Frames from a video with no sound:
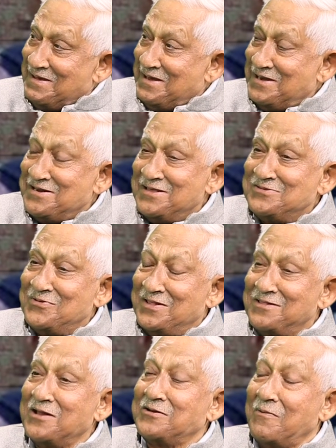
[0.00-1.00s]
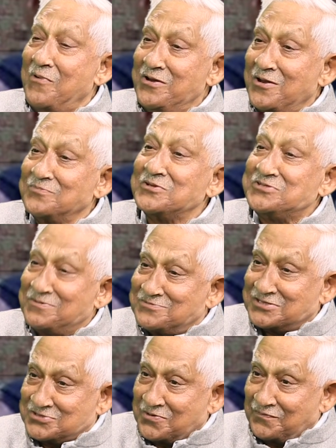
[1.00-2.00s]
It is within the domain of the Chief
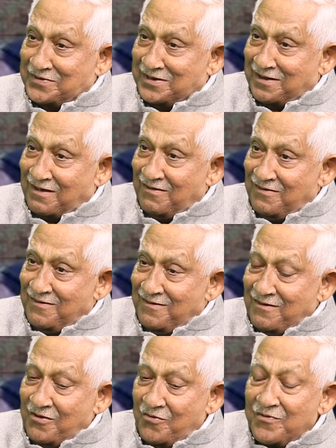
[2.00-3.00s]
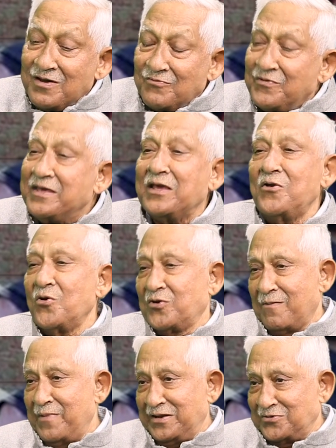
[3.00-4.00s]
Justice of India. Well, we cannot
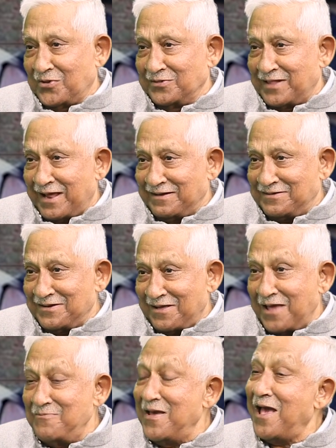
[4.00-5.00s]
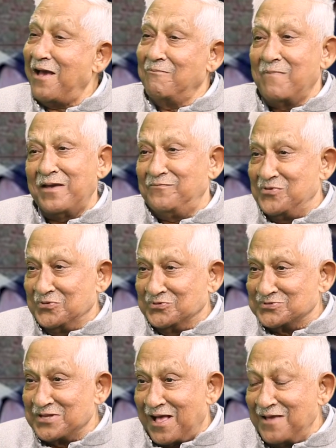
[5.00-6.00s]
comment on that. I may have my
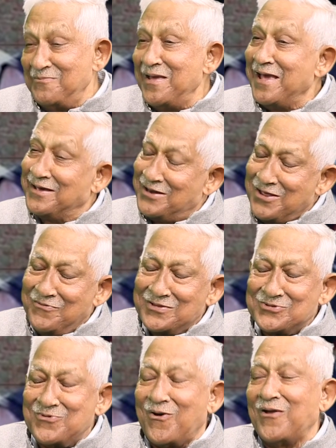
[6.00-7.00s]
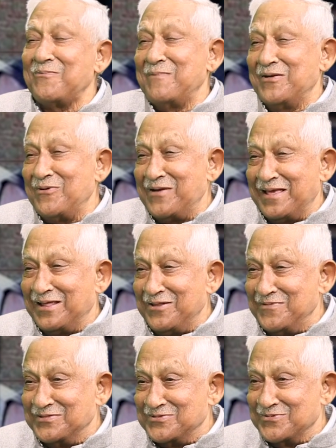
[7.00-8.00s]
views. I may agree with you or may not agree
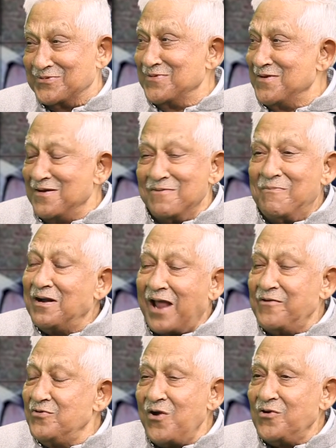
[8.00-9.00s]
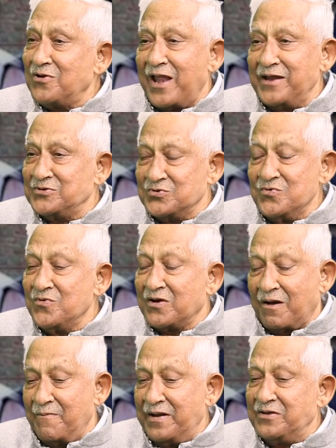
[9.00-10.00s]
with you. But I would not like to
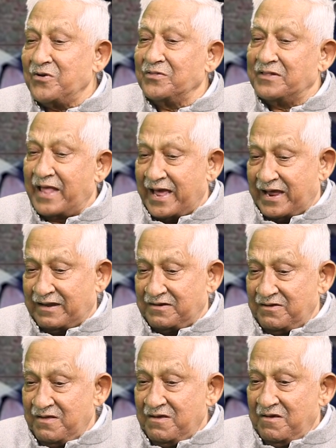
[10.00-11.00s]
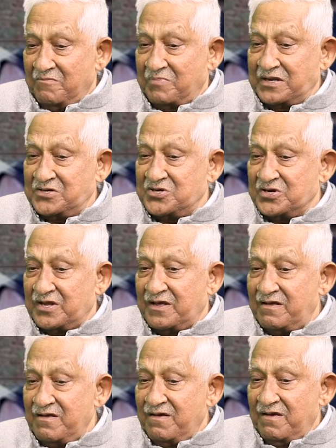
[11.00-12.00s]
comment on that. But
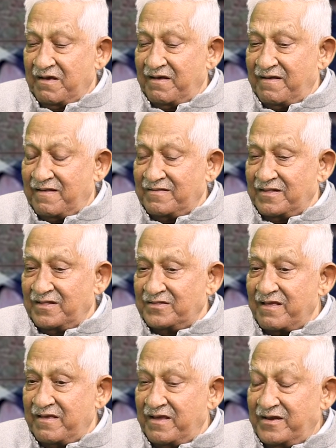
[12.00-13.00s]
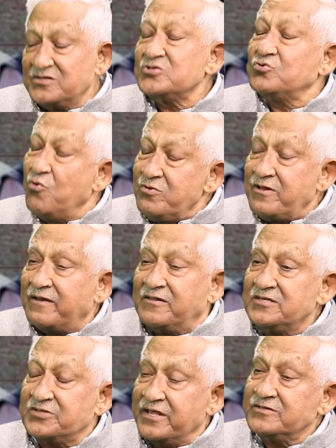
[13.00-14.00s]
it is good that
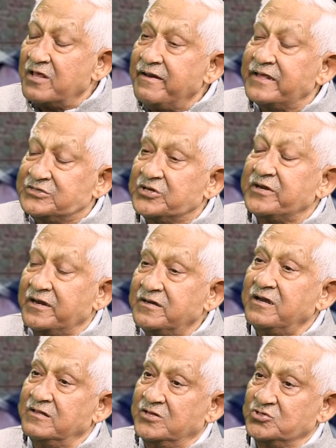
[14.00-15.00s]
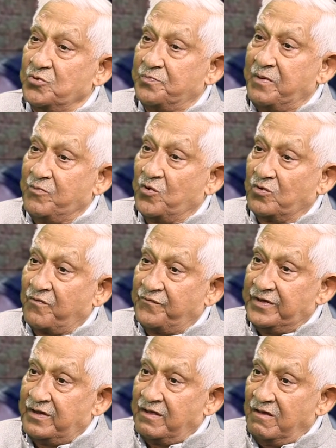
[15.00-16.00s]
these things are agitated in the Supreme Court of
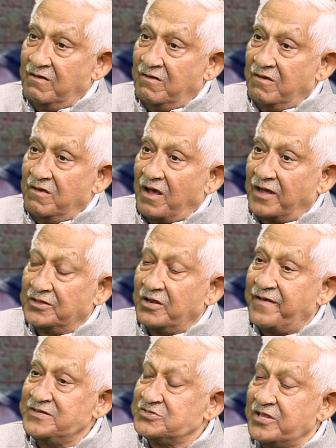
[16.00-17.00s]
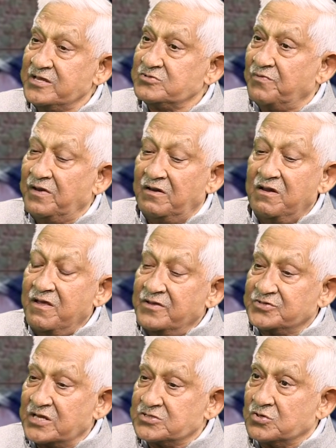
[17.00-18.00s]
India. Otherwise, things will
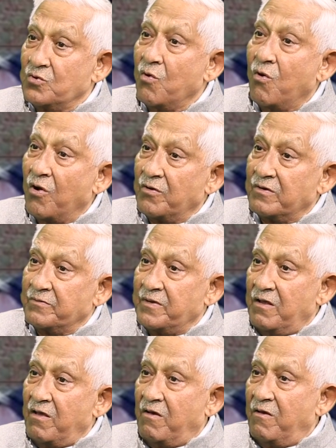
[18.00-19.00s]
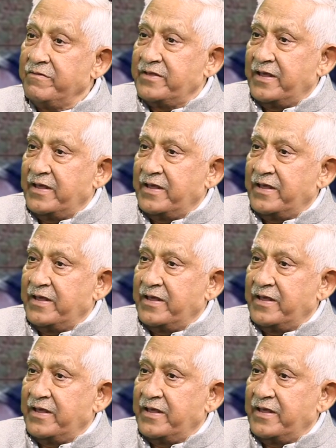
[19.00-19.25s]
just go on.